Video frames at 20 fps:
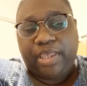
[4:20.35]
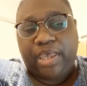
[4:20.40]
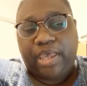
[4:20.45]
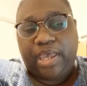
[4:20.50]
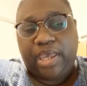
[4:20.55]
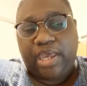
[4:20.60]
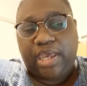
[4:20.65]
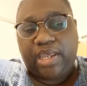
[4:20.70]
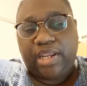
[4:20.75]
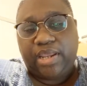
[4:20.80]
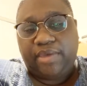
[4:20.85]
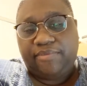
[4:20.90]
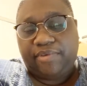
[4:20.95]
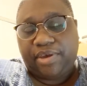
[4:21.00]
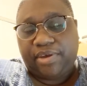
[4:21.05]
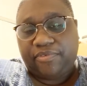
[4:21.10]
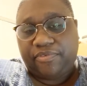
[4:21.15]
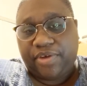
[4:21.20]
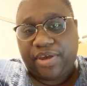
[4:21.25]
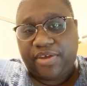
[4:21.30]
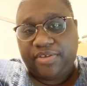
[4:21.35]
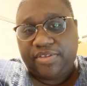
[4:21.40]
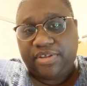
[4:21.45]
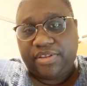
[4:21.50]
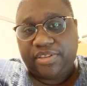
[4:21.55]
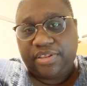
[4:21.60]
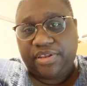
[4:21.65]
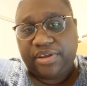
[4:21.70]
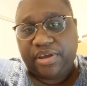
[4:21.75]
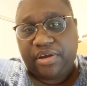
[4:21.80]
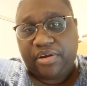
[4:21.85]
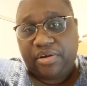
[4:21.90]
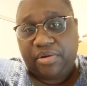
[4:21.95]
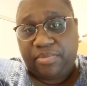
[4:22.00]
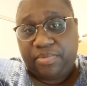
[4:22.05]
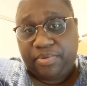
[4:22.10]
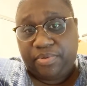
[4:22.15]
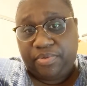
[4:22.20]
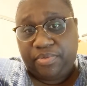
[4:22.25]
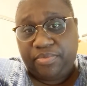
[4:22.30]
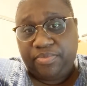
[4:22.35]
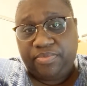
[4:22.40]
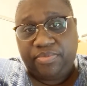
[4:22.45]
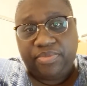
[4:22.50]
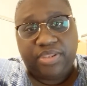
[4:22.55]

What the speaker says: And if I can find something herbal,